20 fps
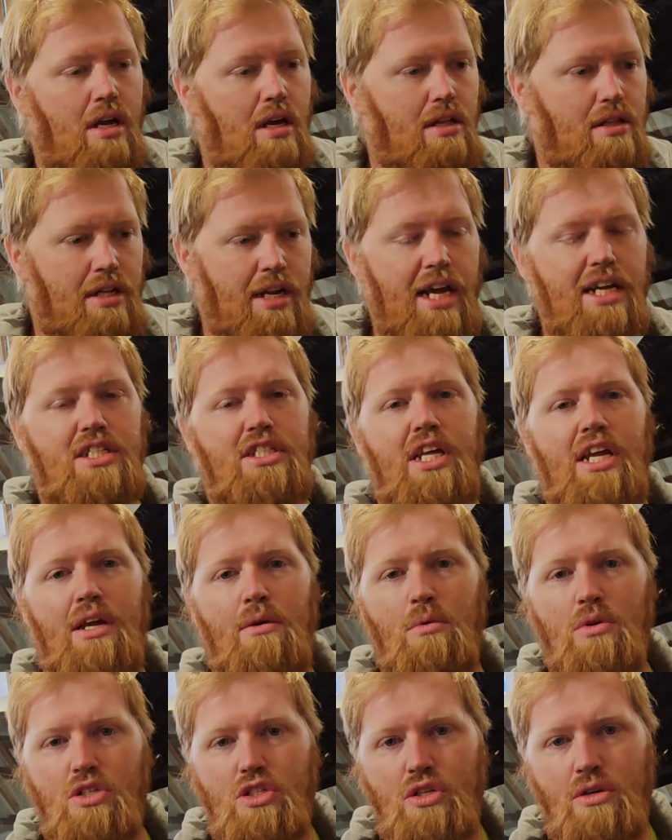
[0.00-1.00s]
The next thing
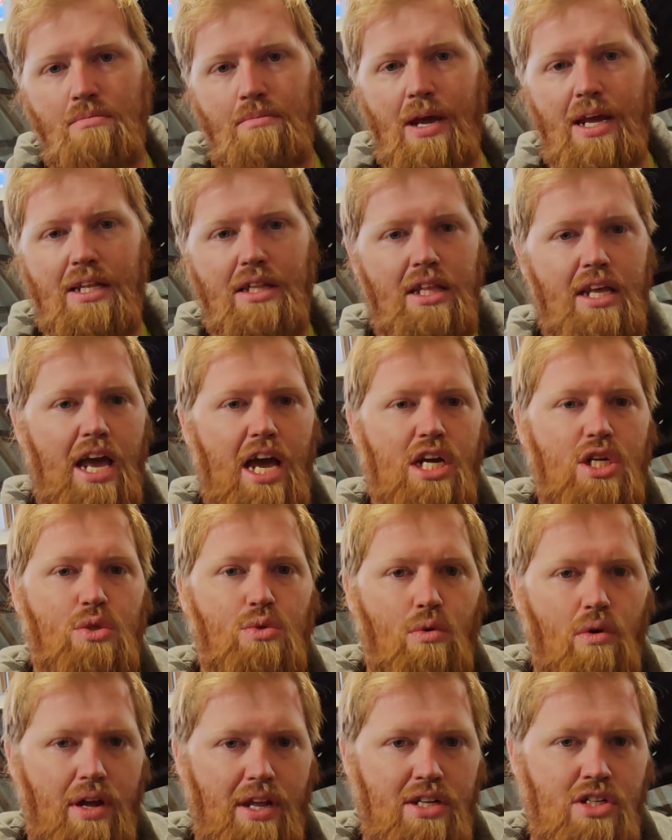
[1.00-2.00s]
was to mate the
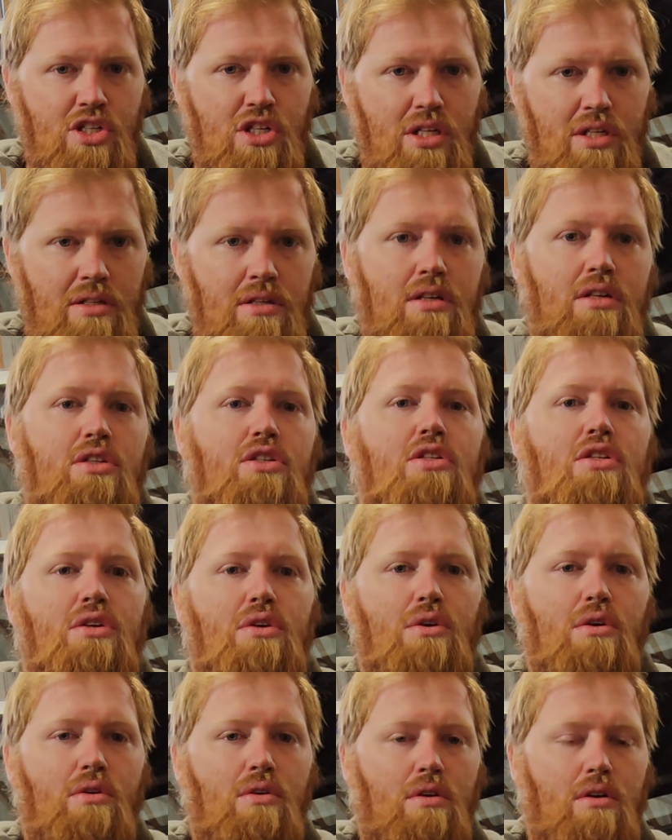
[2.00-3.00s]
actual engine
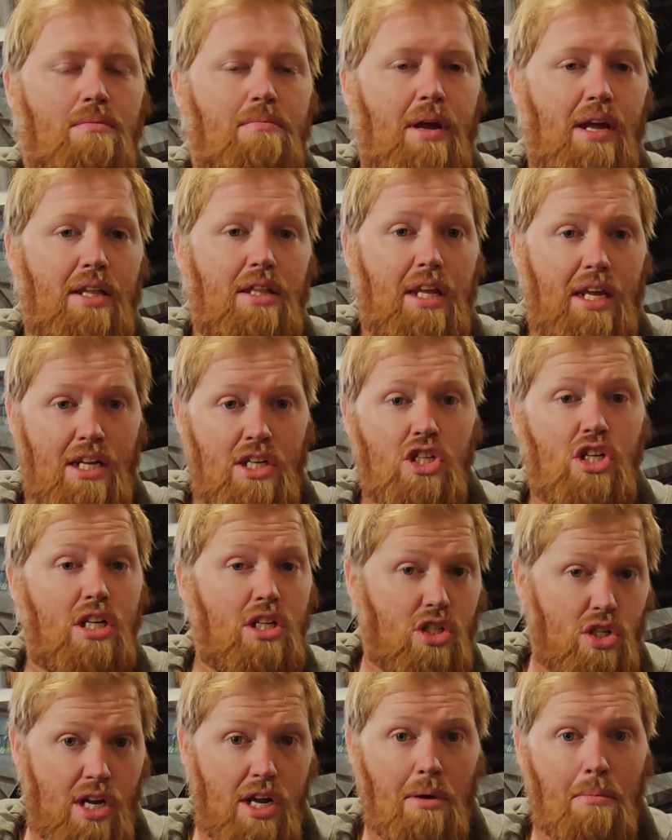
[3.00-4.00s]
mate the engine
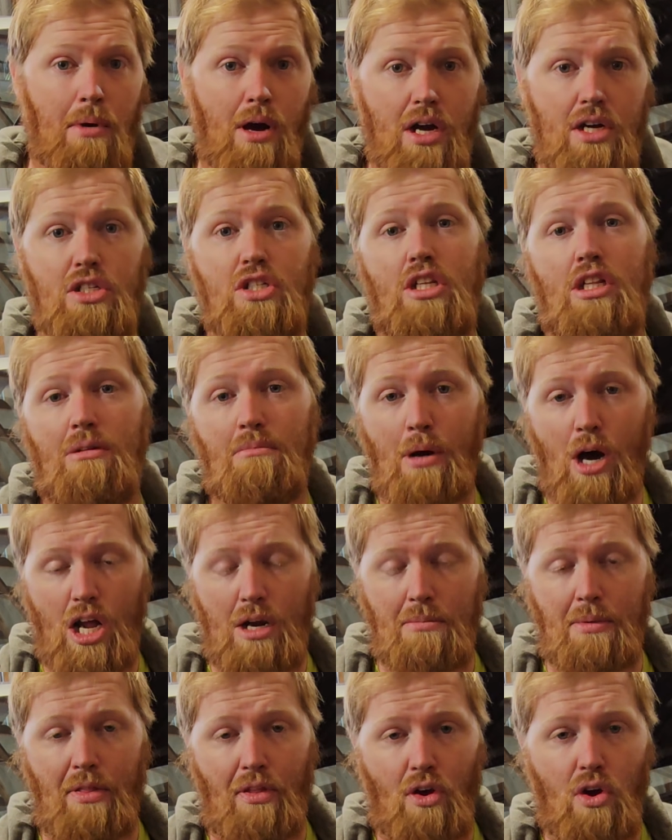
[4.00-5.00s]
and gearbox to the
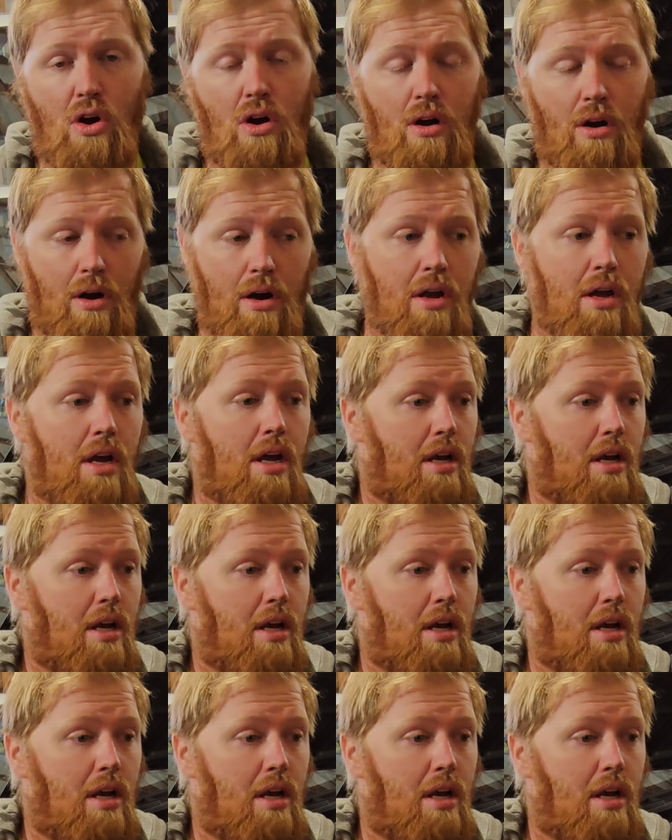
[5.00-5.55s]
bottom of the car.